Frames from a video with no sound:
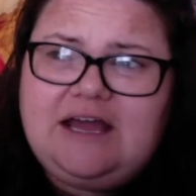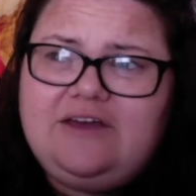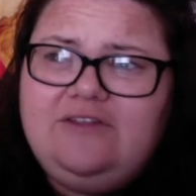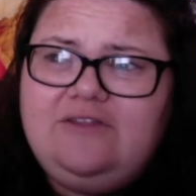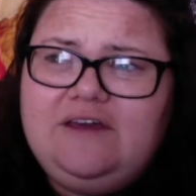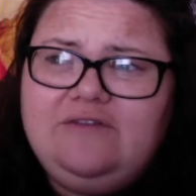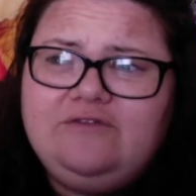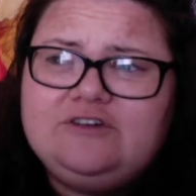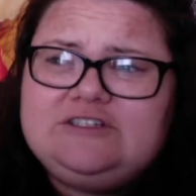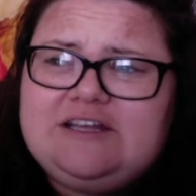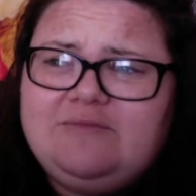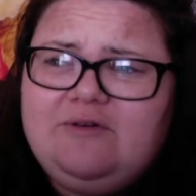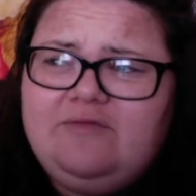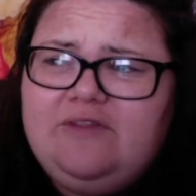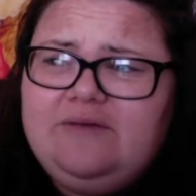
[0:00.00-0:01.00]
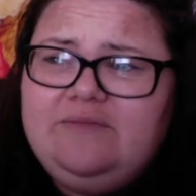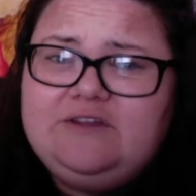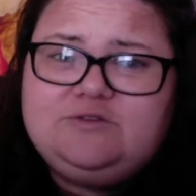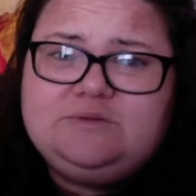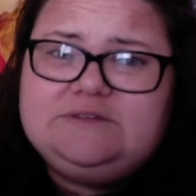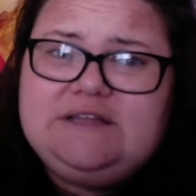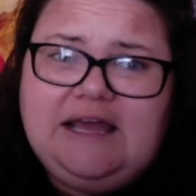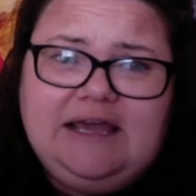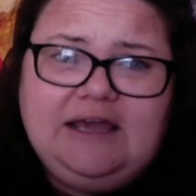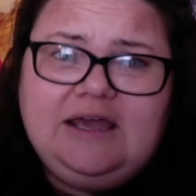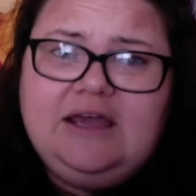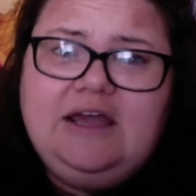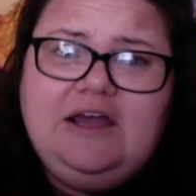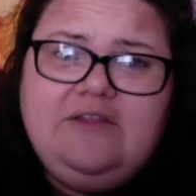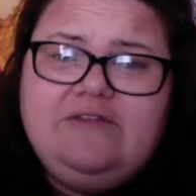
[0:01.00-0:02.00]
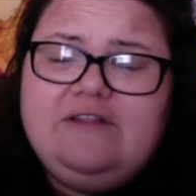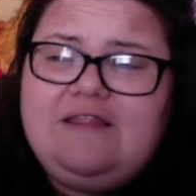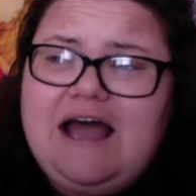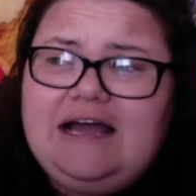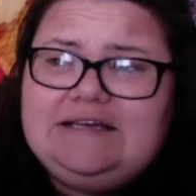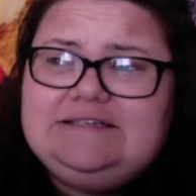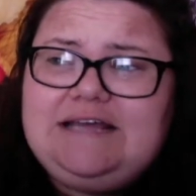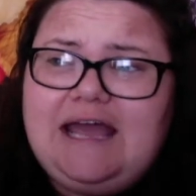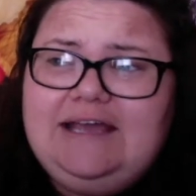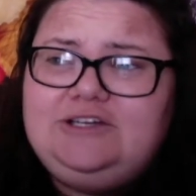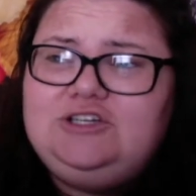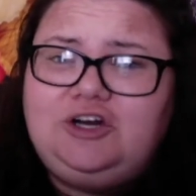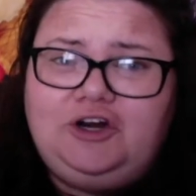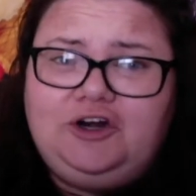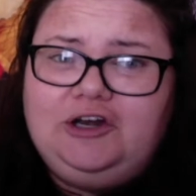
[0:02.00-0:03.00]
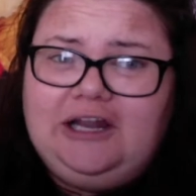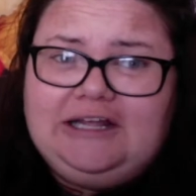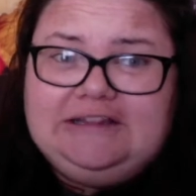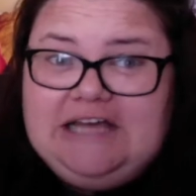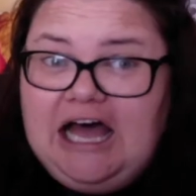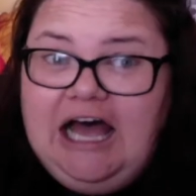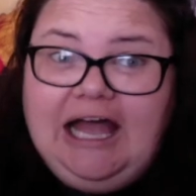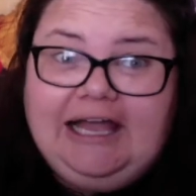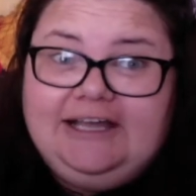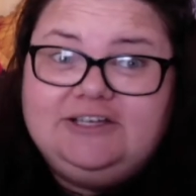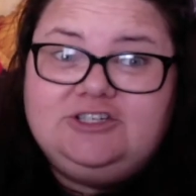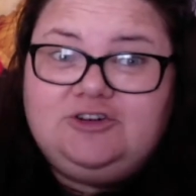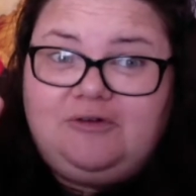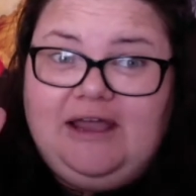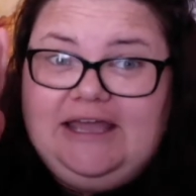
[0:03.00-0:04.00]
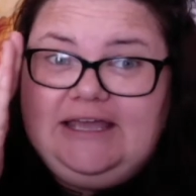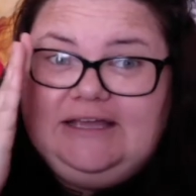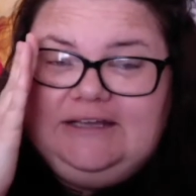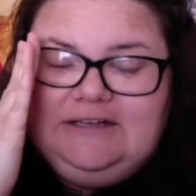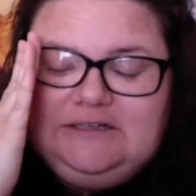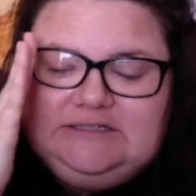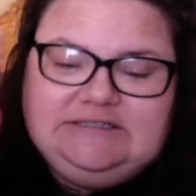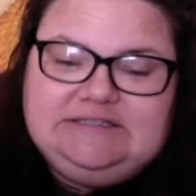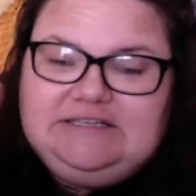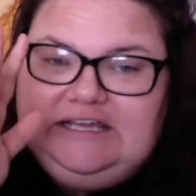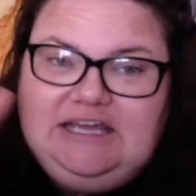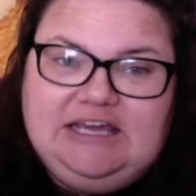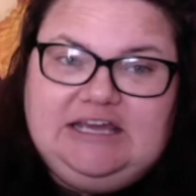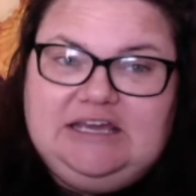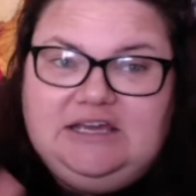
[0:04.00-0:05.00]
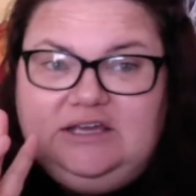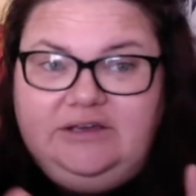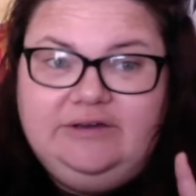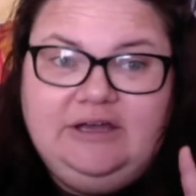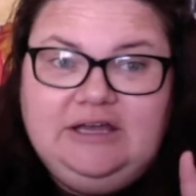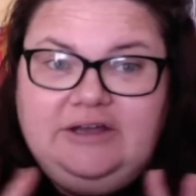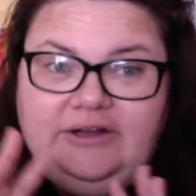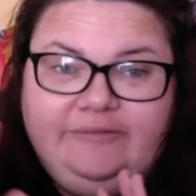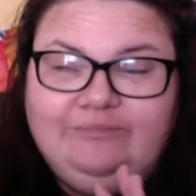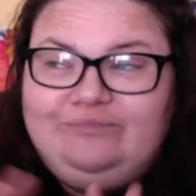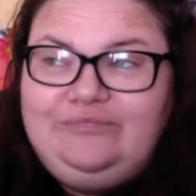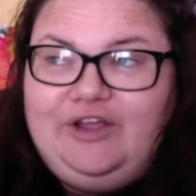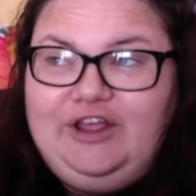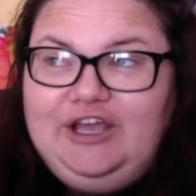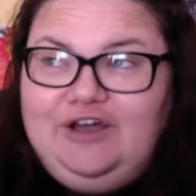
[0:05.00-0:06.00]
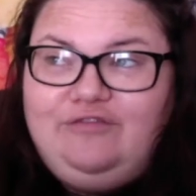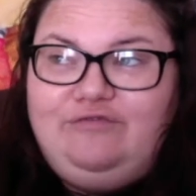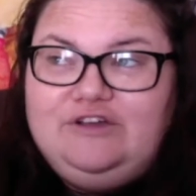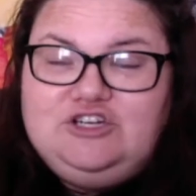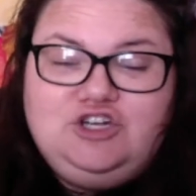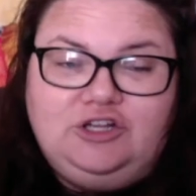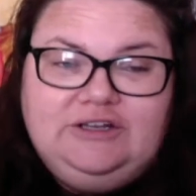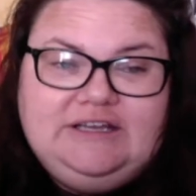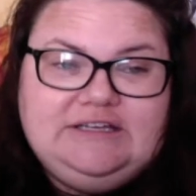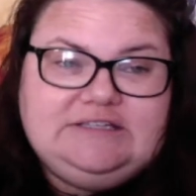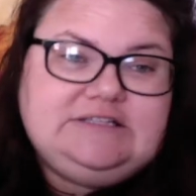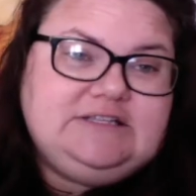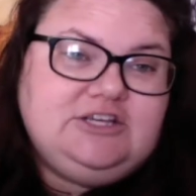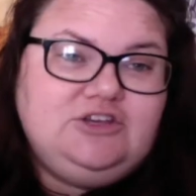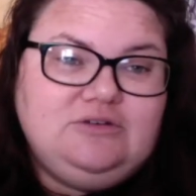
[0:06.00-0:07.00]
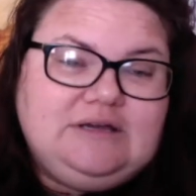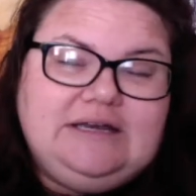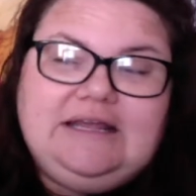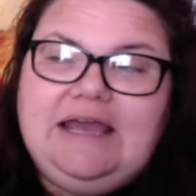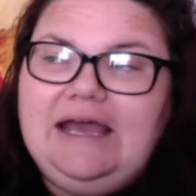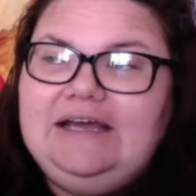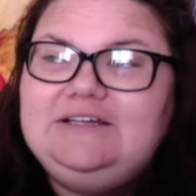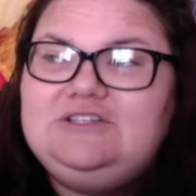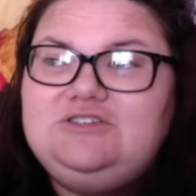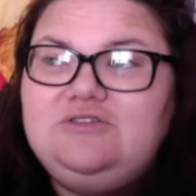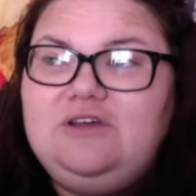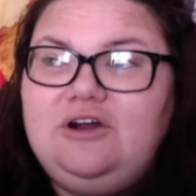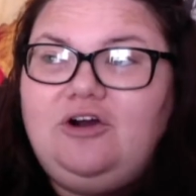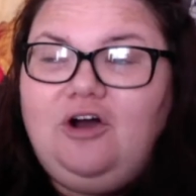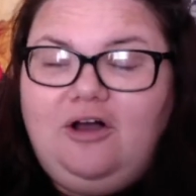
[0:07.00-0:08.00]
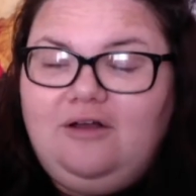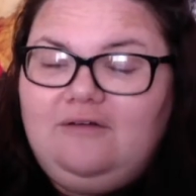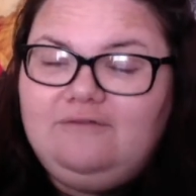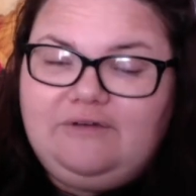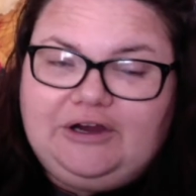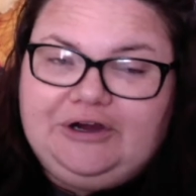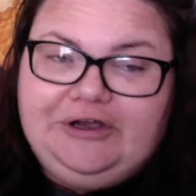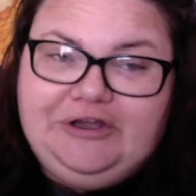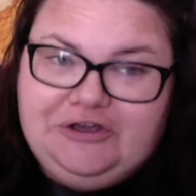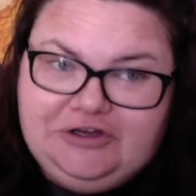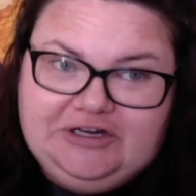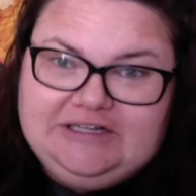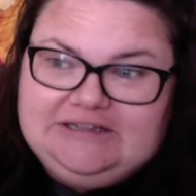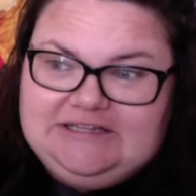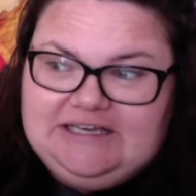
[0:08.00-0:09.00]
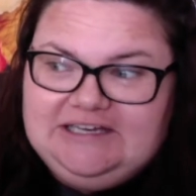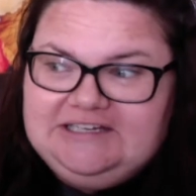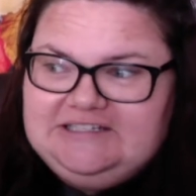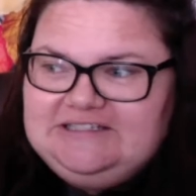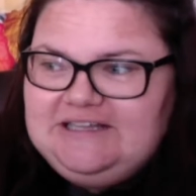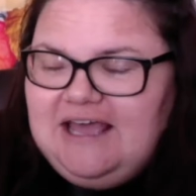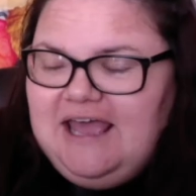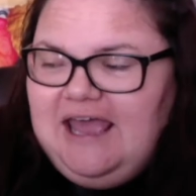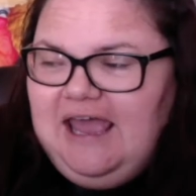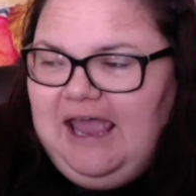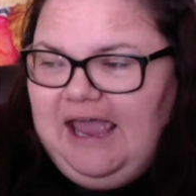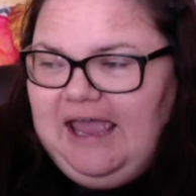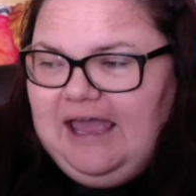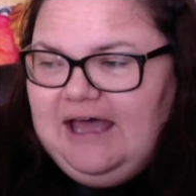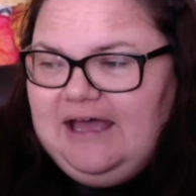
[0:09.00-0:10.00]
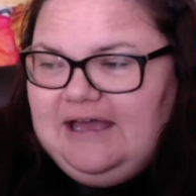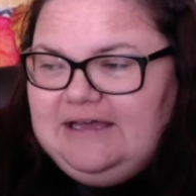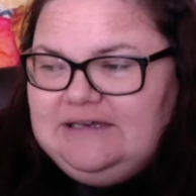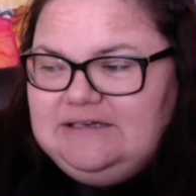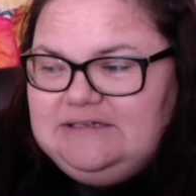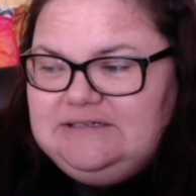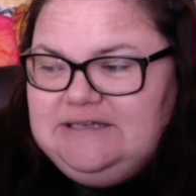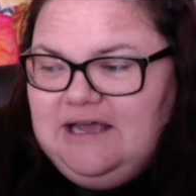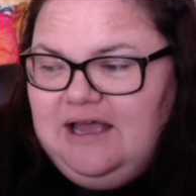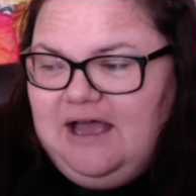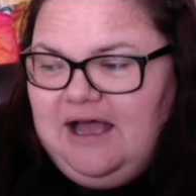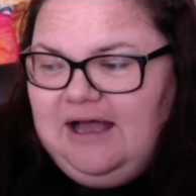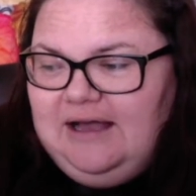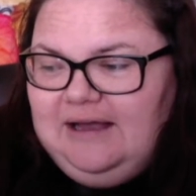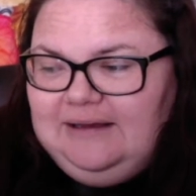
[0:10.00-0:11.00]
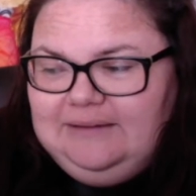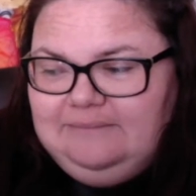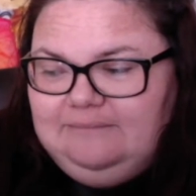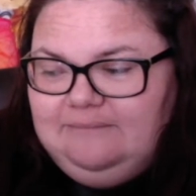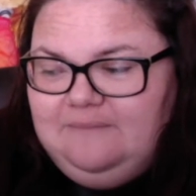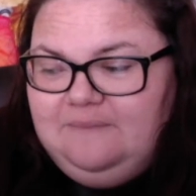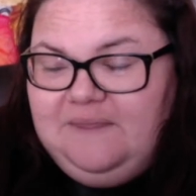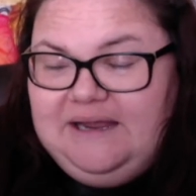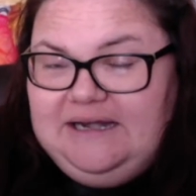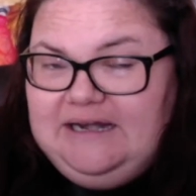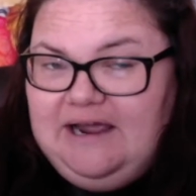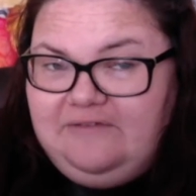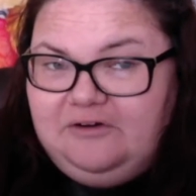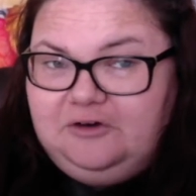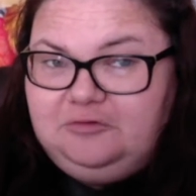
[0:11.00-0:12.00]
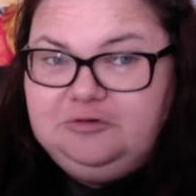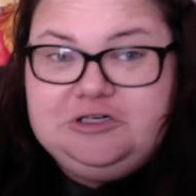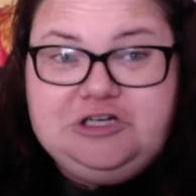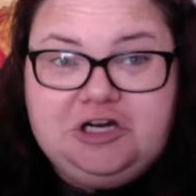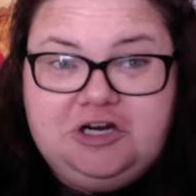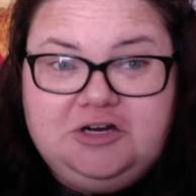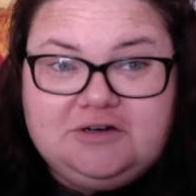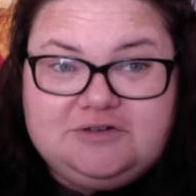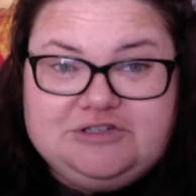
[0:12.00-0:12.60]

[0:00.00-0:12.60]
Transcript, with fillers: I think for some of them, this was like the last hike to earn like the highest ranking ski like officialness that you can get. So they're all very good at this and um, they never return.